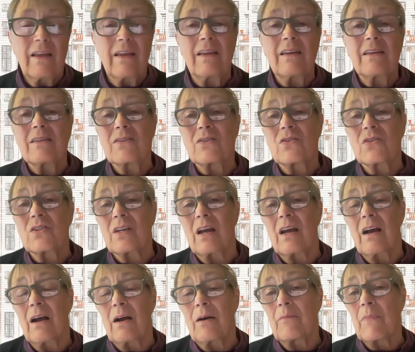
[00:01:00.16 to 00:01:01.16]
is
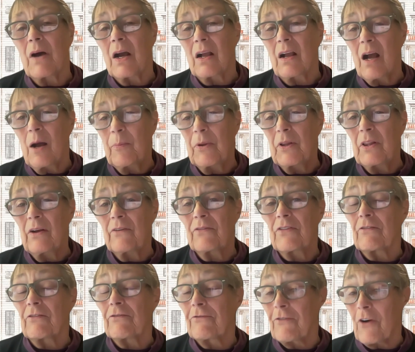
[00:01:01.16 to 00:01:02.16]
a couple of
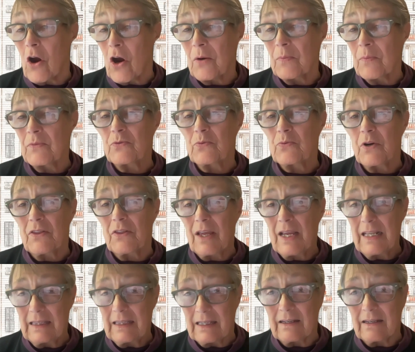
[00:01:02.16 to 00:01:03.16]
the farms where
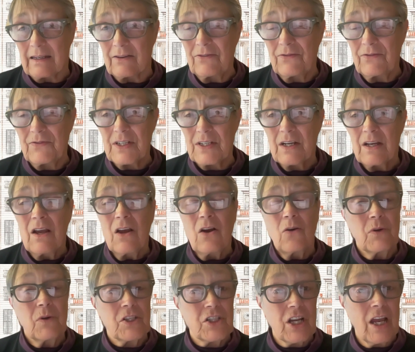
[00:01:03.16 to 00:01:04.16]
they lived,
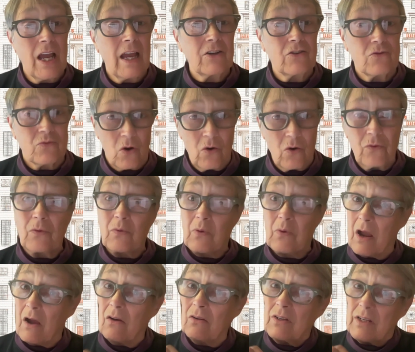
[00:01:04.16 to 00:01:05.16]
which I drove
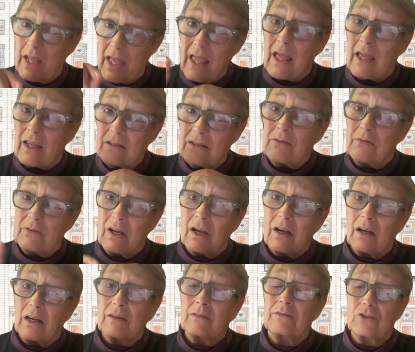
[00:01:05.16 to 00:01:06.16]
around and
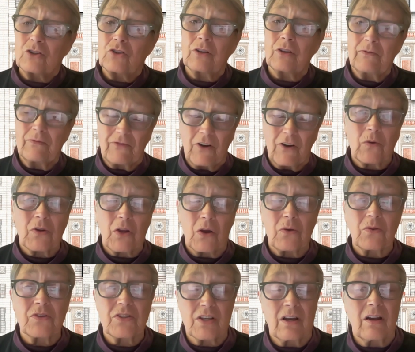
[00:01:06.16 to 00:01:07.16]
took
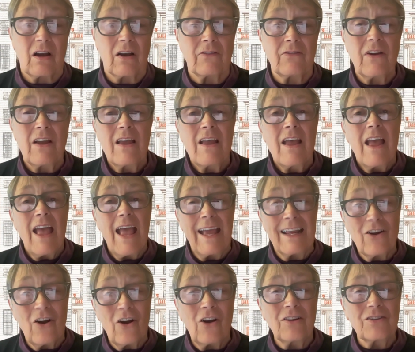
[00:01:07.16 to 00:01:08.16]
photos of,
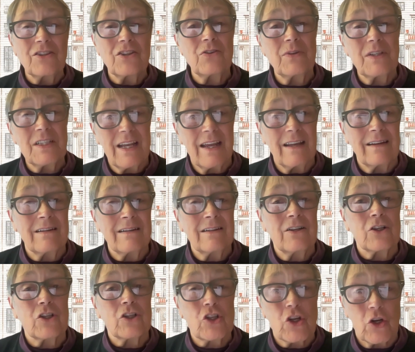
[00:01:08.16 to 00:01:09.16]
and also attended
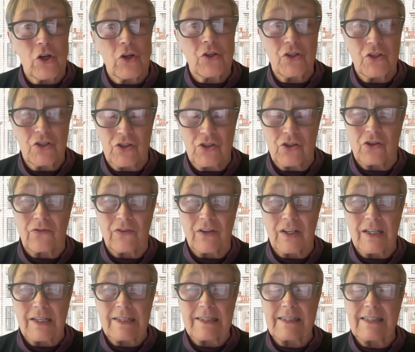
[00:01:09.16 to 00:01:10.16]
a church
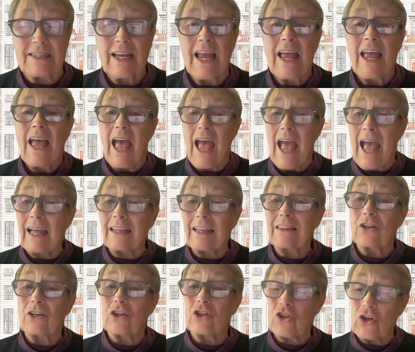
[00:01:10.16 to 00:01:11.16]
service.
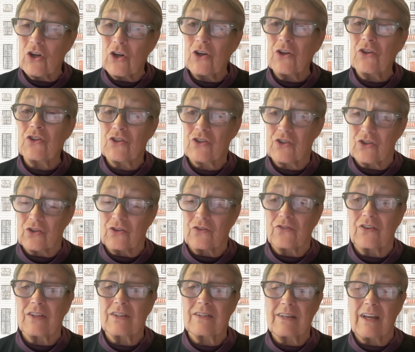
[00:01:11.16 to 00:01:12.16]
At the church
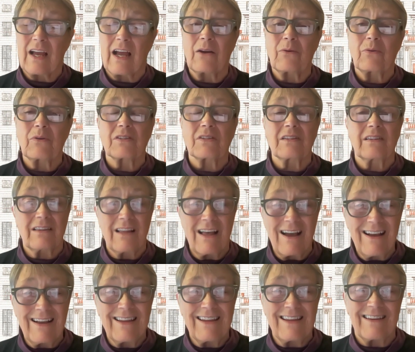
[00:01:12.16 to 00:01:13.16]
service, I was
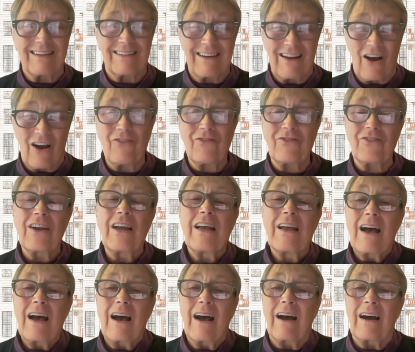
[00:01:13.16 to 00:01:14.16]
lucky enough
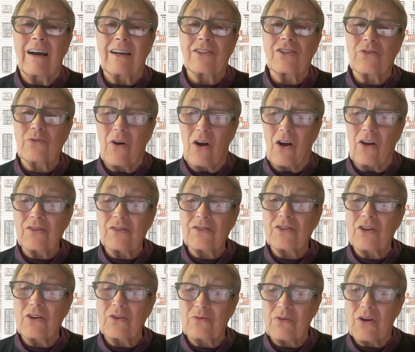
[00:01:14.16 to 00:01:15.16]
to
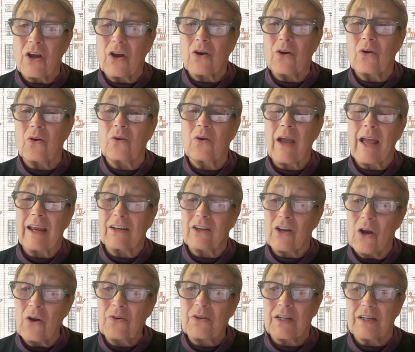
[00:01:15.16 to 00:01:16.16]
also know and
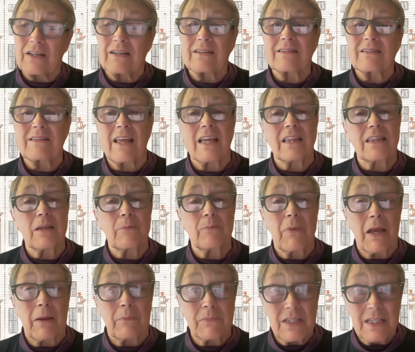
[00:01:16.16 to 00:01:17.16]
notice that the
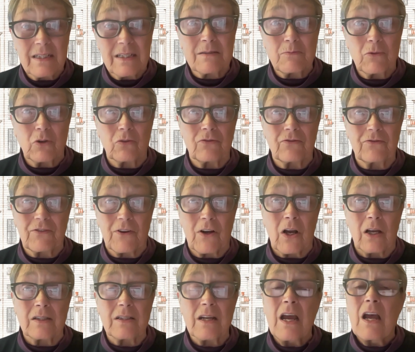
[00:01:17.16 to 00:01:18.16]
baptismal
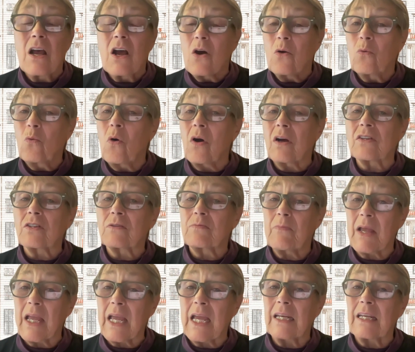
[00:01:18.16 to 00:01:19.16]
font was
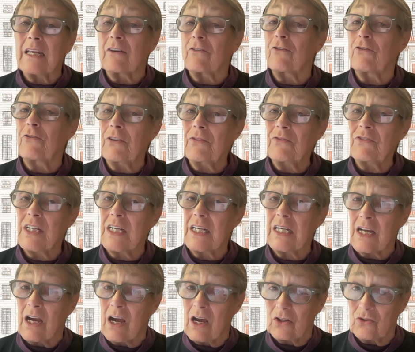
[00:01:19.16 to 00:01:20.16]
made in
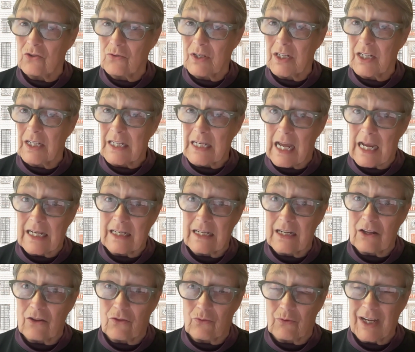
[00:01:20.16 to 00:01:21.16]

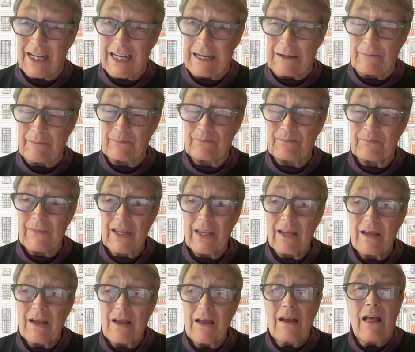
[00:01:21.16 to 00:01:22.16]
1593.
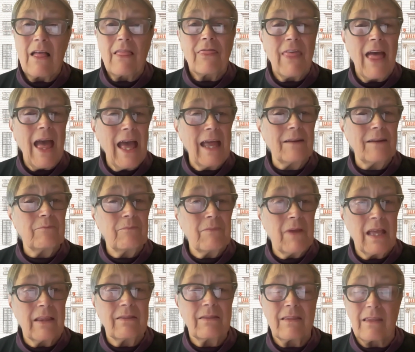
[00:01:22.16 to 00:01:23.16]
That
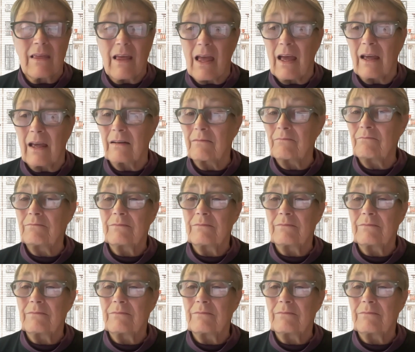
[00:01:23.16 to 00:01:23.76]
meant that